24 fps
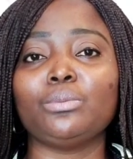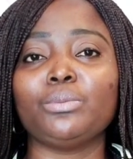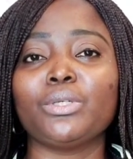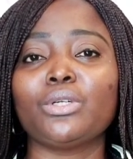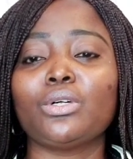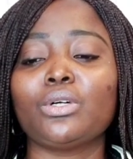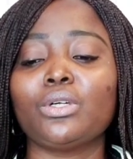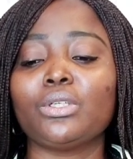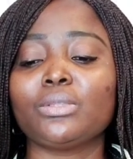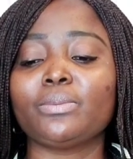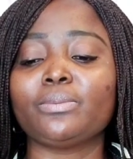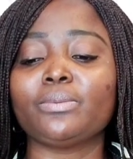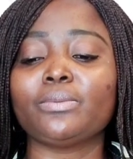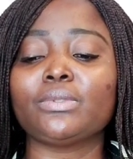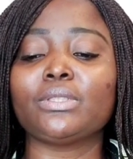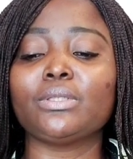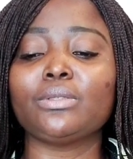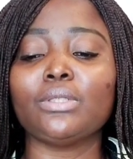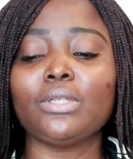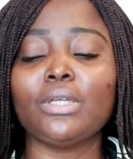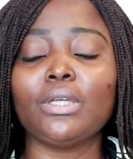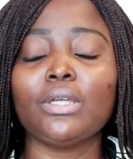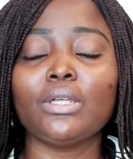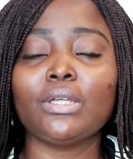Because
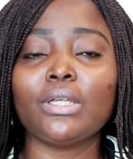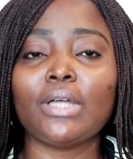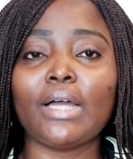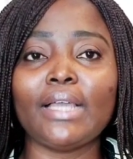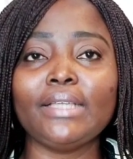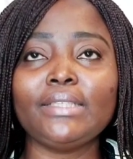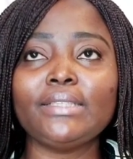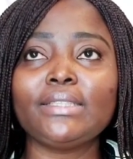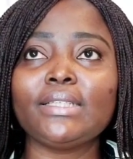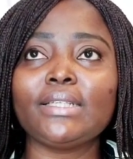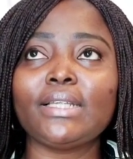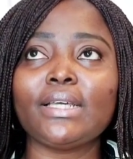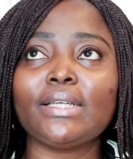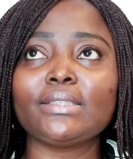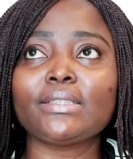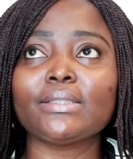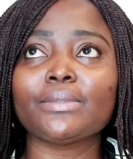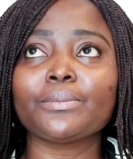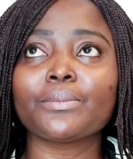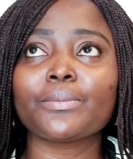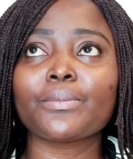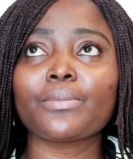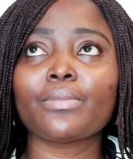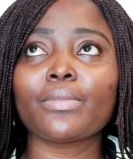I say that
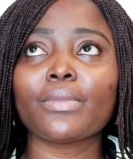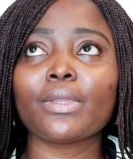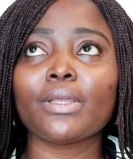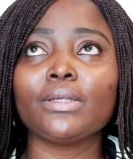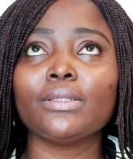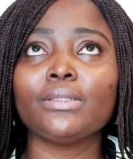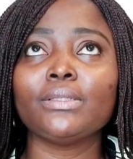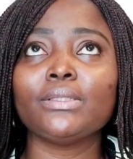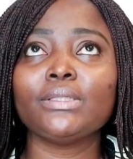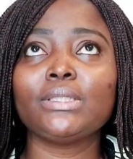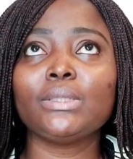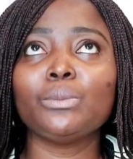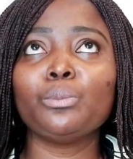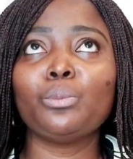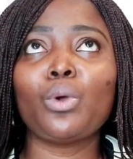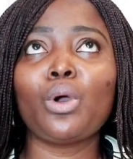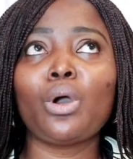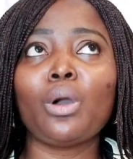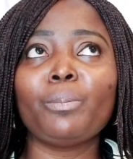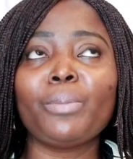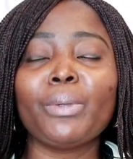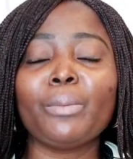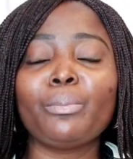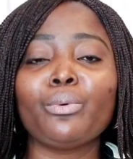the
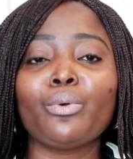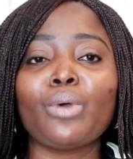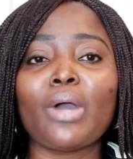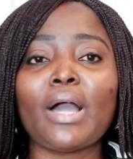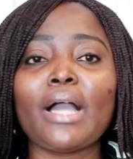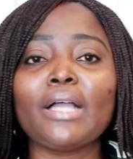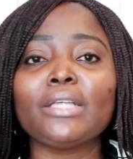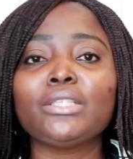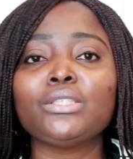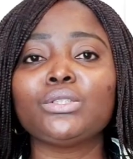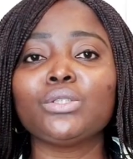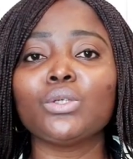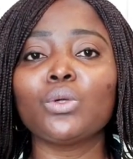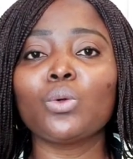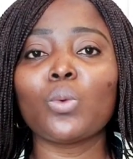more people ask you